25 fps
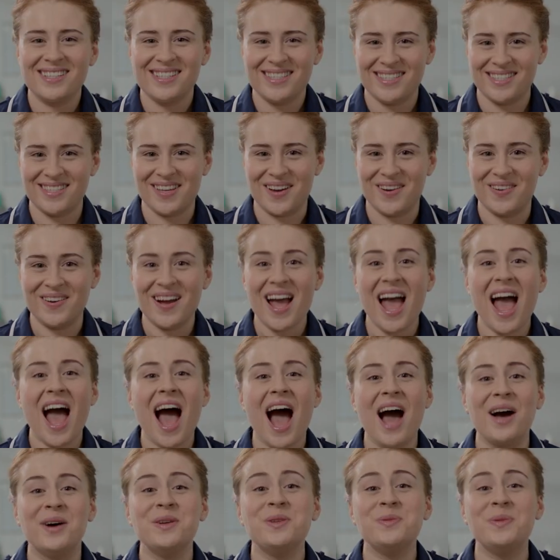So,
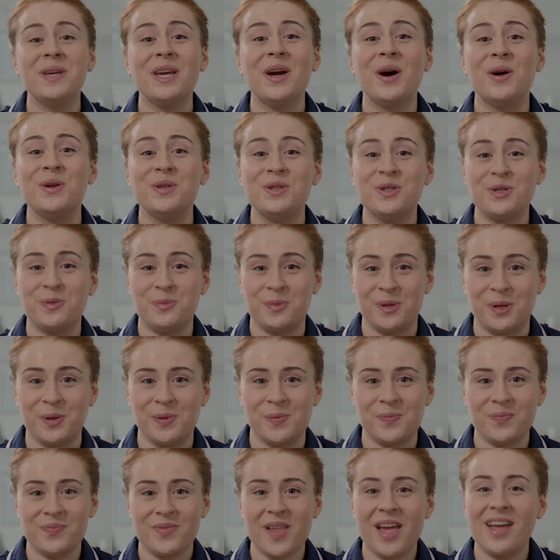how do we
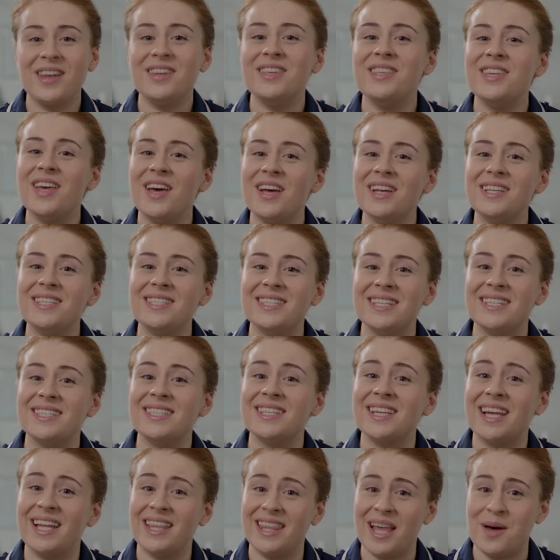contribute?
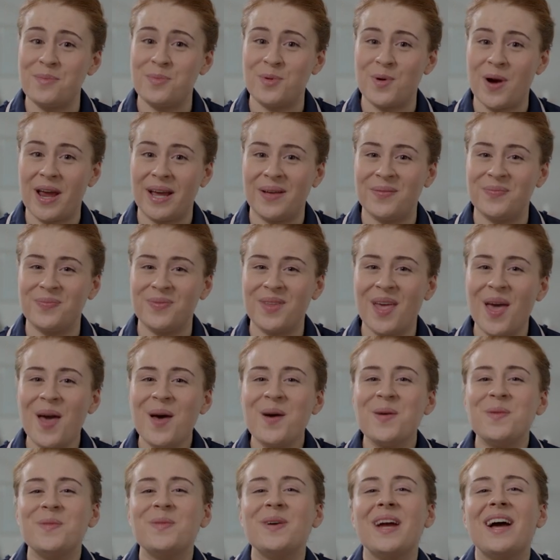Nurses collaborate.
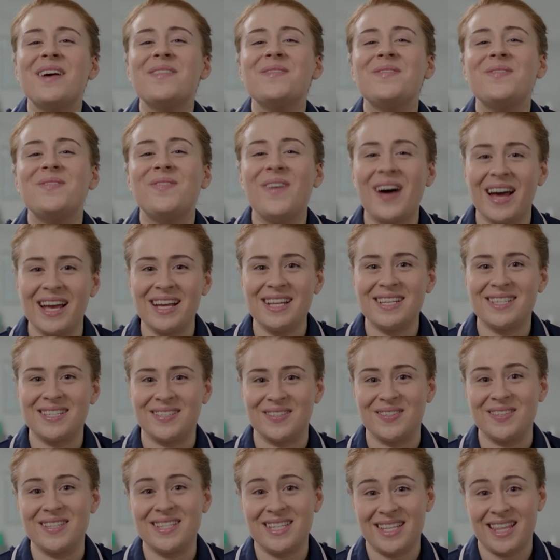We are
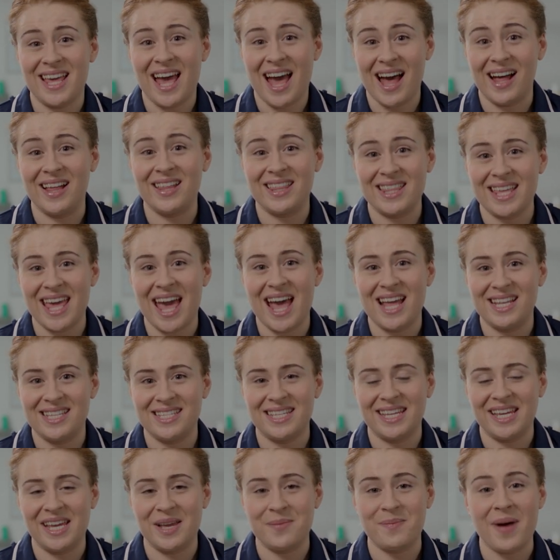vital to the healthcare
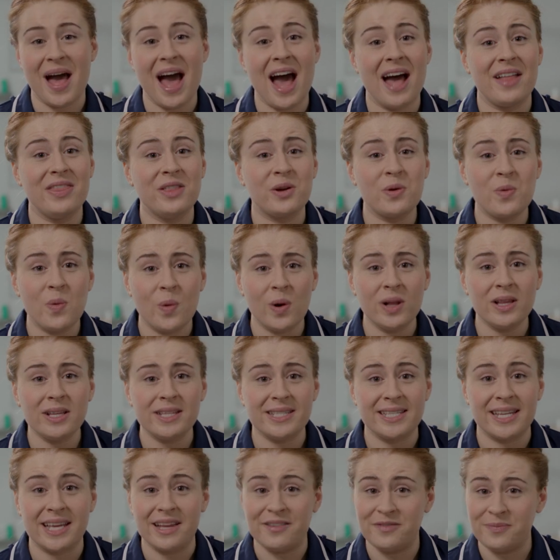team and the
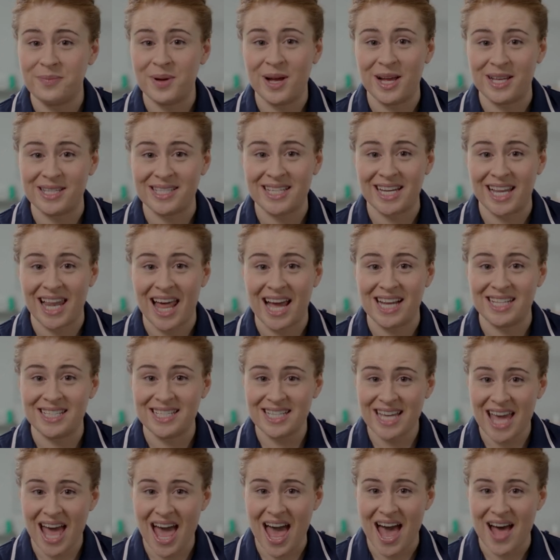quality of
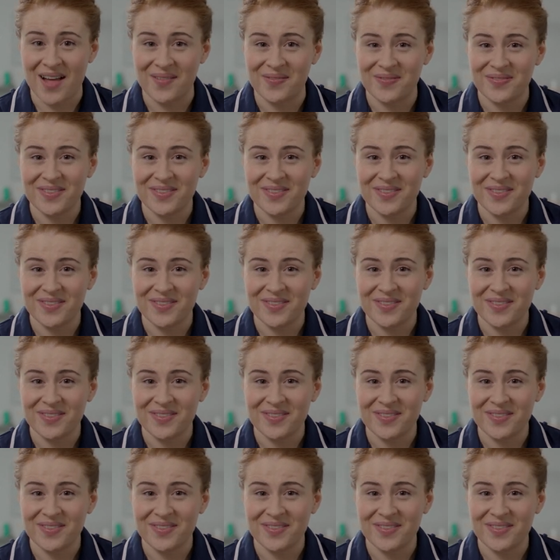personalised care.